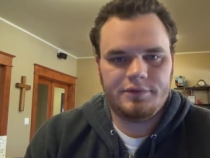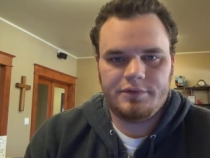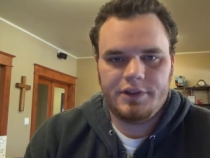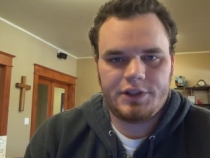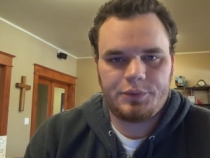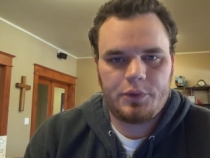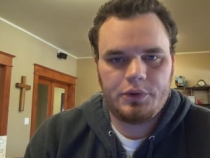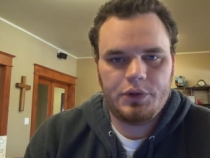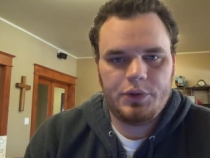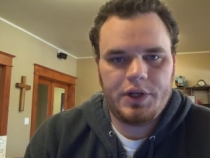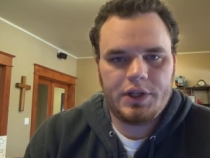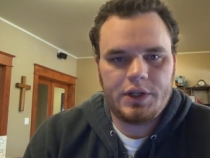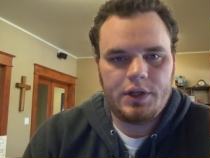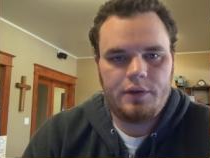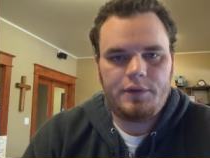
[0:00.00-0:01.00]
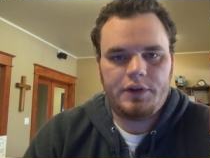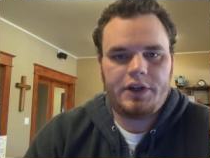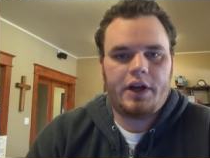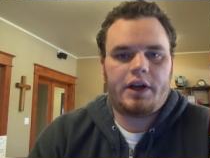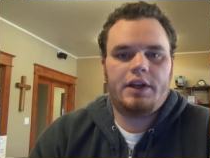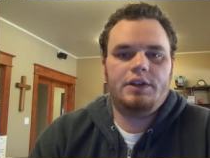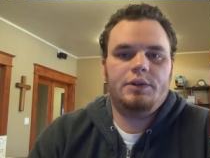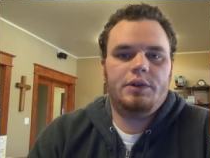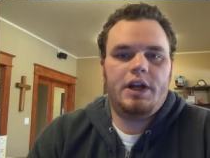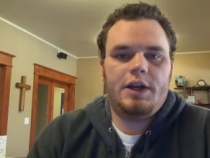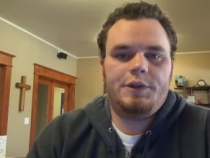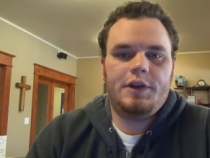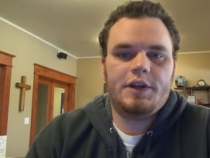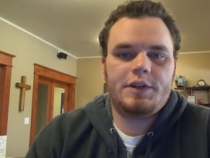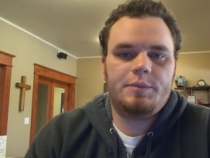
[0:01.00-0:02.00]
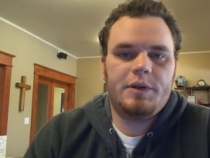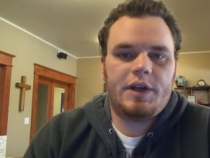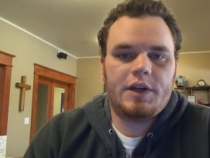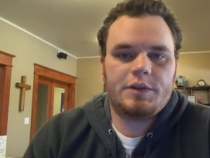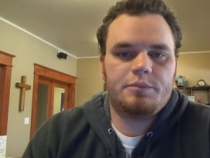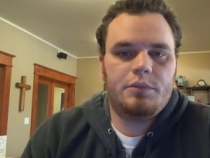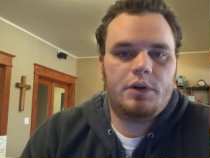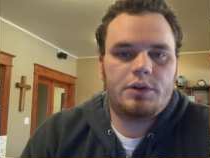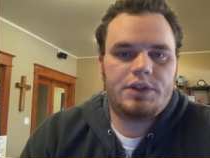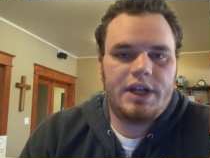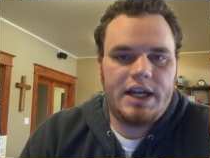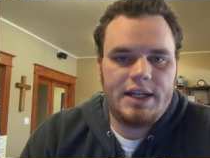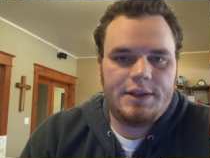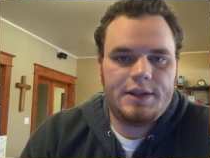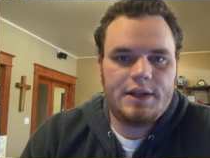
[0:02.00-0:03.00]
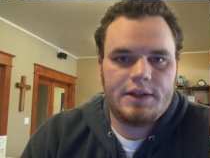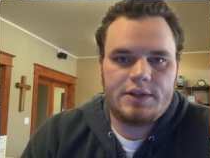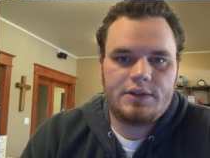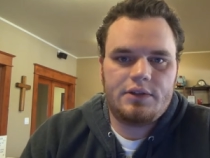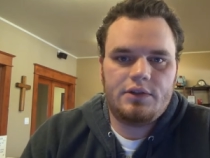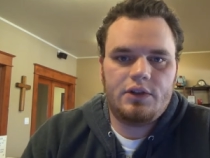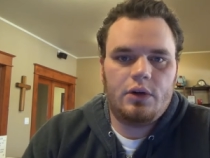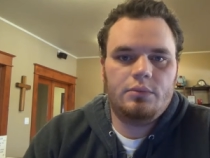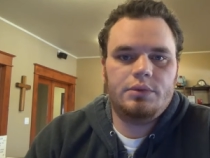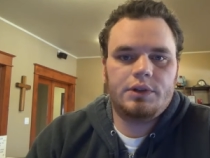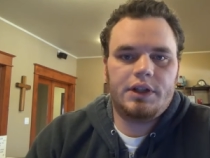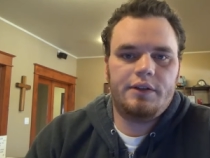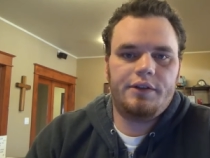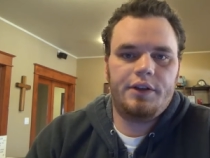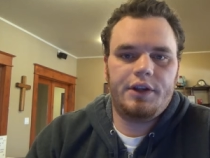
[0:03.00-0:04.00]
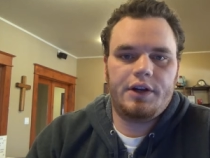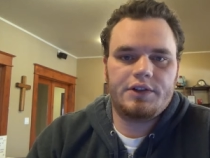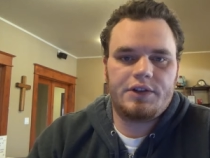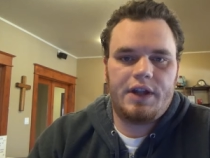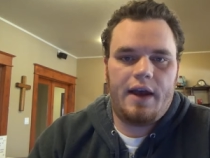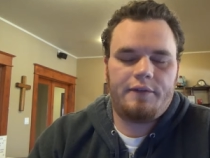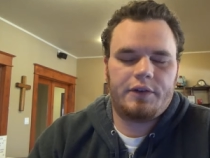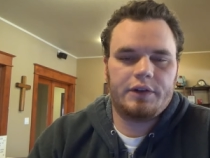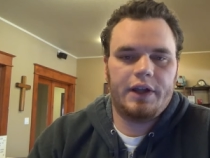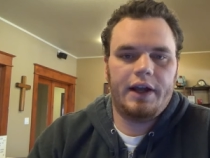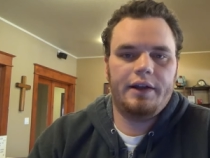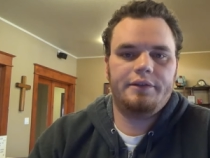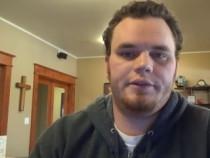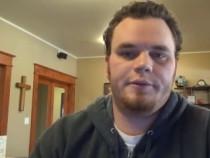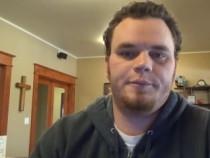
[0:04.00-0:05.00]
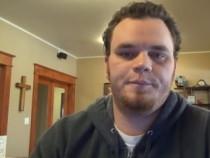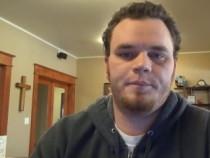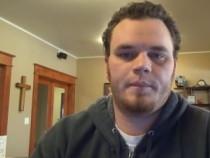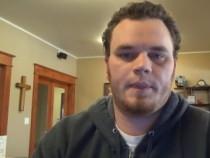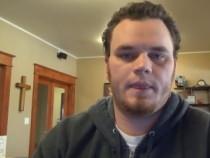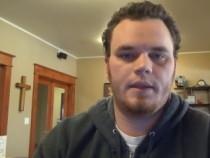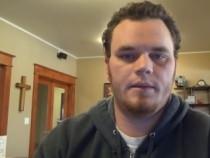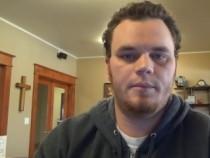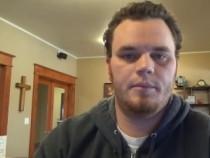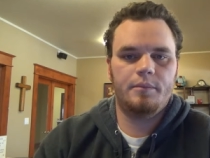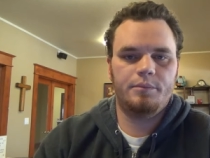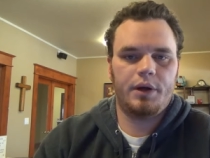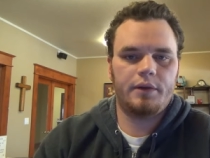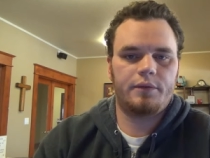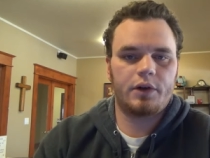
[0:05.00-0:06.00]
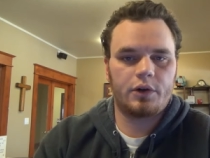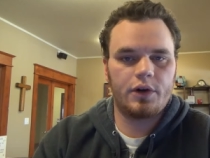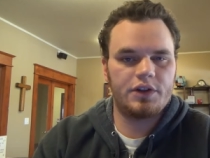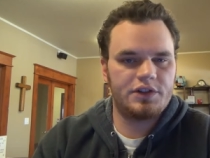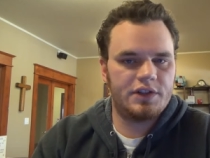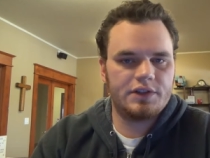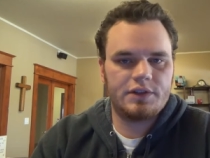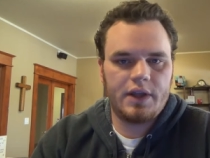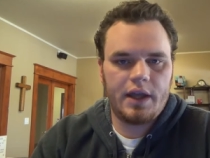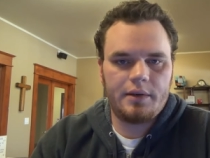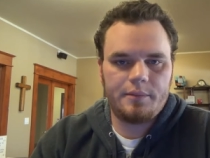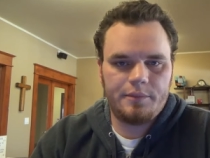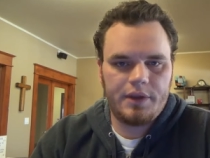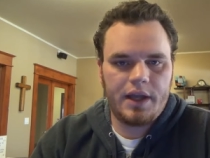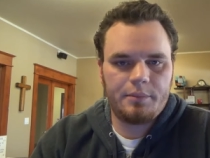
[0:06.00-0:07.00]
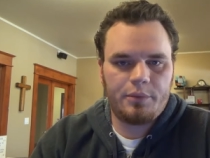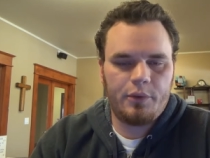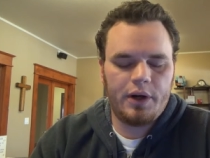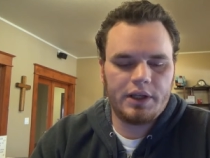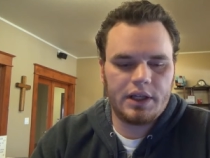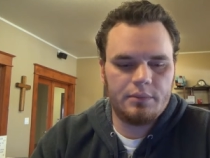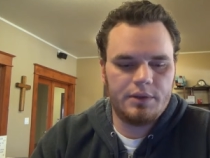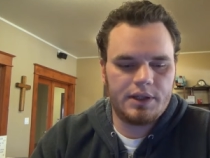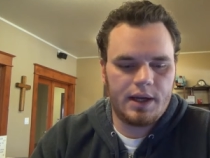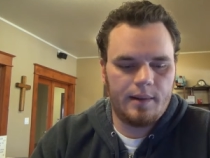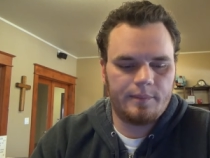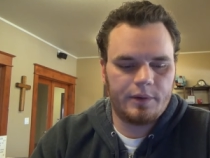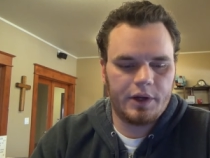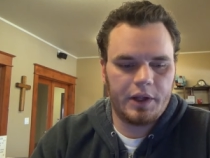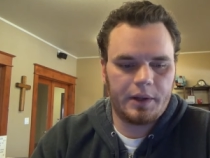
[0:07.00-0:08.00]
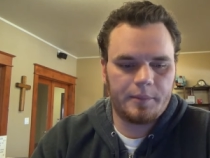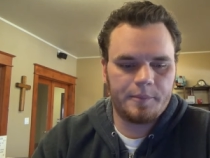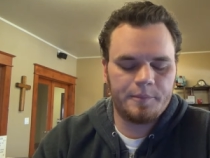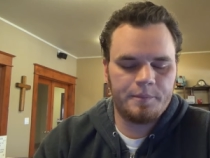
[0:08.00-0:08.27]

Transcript: This won't do any good if you're talking to an atheist because most atheists don't believe that there's an afterlife. But for Christians, that, that point can be comforting.